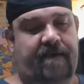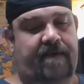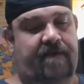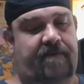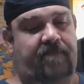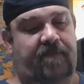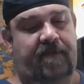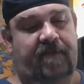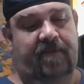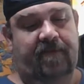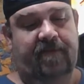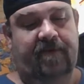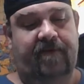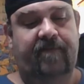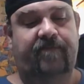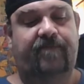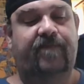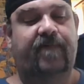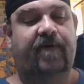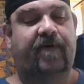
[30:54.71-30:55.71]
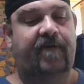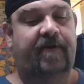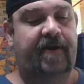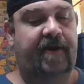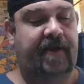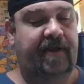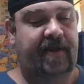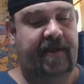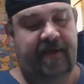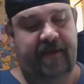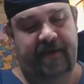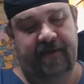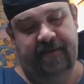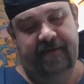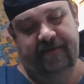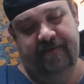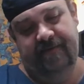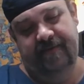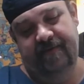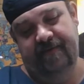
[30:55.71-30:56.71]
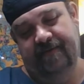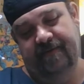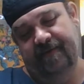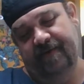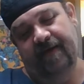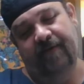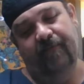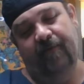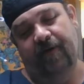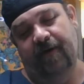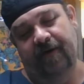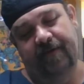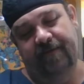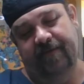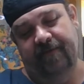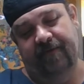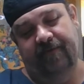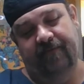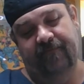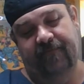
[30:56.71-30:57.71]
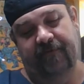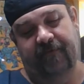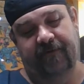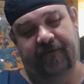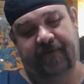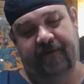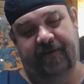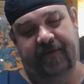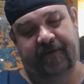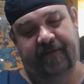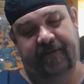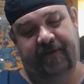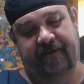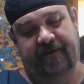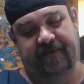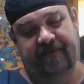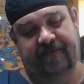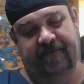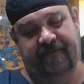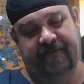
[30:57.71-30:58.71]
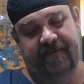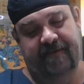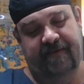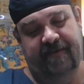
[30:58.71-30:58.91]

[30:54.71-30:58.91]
Looking forward to this. I'm always looking forward to these.